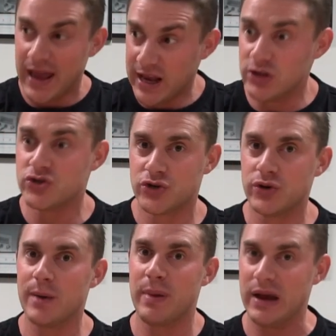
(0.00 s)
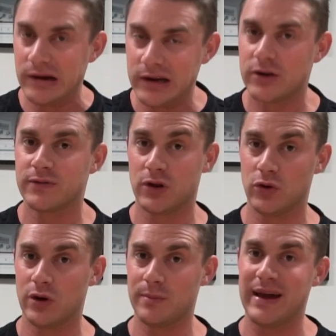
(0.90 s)
into a period of
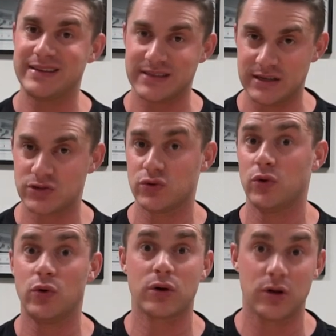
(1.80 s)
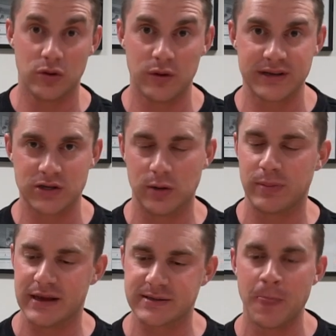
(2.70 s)
caloric maintenance or caloric
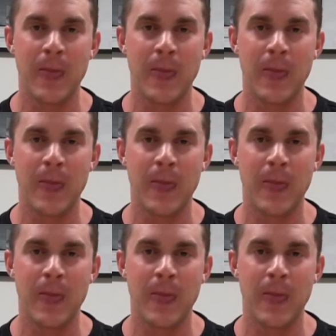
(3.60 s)
surplus.